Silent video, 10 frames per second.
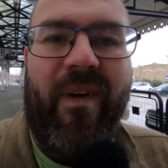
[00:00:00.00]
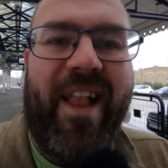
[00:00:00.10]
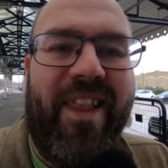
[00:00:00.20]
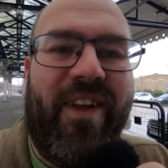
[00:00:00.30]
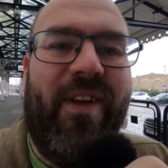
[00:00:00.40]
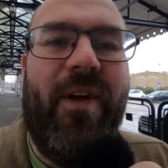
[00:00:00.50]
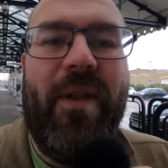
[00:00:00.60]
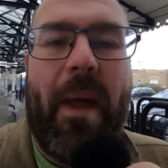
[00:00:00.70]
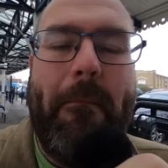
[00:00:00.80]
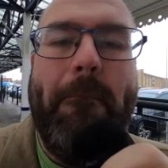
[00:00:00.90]
Well,
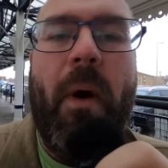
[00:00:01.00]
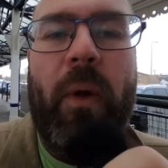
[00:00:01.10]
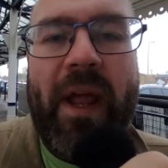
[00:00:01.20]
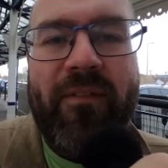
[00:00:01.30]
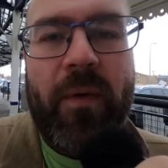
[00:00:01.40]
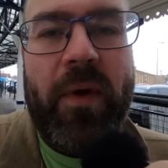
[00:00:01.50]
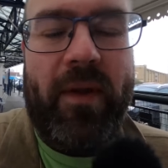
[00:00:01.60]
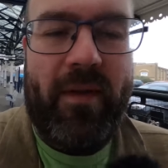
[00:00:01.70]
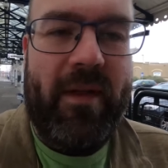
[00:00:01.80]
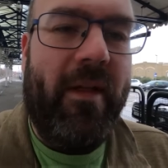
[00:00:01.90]
good morning,
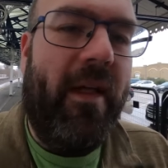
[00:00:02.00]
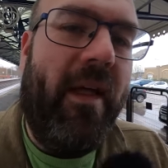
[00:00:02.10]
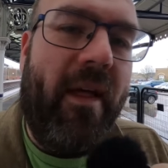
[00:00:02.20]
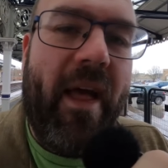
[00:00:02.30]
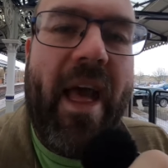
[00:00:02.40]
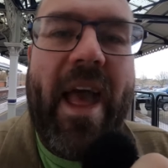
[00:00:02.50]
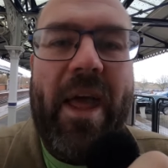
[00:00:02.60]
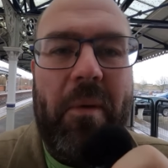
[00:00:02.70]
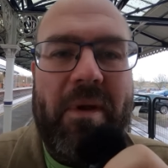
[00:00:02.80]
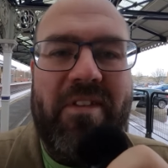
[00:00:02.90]
everyone.
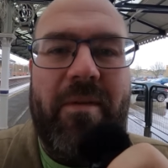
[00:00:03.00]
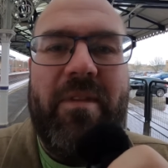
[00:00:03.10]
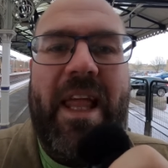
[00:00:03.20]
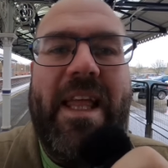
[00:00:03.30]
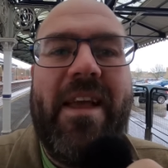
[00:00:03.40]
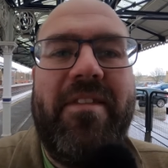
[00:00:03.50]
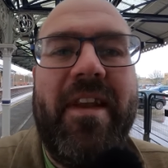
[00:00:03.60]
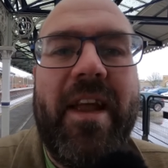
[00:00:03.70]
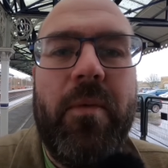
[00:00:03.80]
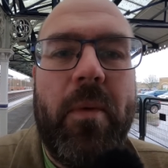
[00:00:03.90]
It only seems like
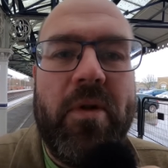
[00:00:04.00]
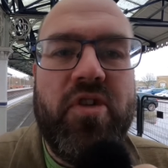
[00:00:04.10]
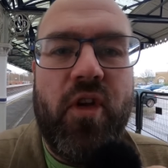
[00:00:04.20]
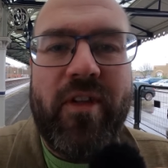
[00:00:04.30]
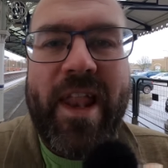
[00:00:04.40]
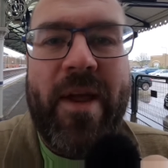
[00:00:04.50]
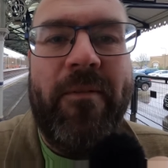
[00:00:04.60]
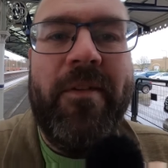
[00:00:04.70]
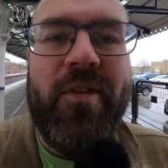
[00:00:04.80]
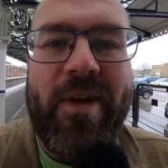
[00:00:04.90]
yesterday we were just getting
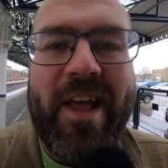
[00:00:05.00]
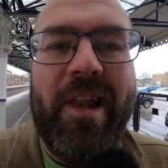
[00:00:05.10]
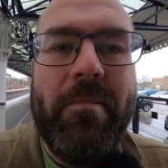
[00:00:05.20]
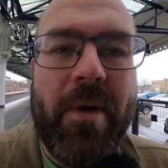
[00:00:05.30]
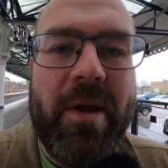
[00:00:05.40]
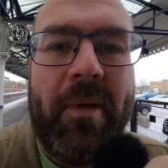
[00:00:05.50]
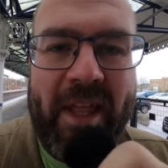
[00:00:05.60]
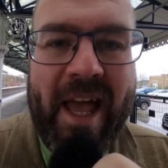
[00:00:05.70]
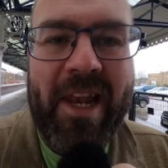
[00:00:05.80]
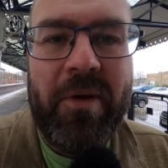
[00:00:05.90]
off at Dunkeld and Burnham on
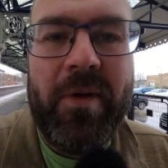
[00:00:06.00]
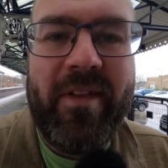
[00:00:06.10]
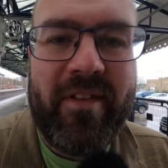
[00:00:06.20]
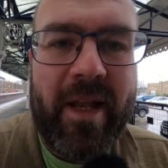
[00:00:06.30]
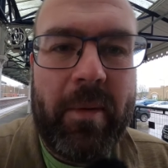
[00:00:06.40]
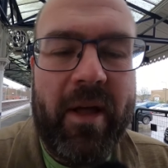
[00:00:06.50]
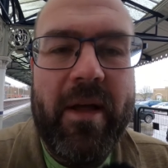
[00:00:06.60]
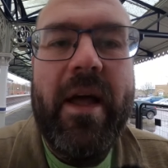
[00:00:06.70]
the Caledonian Sleeper.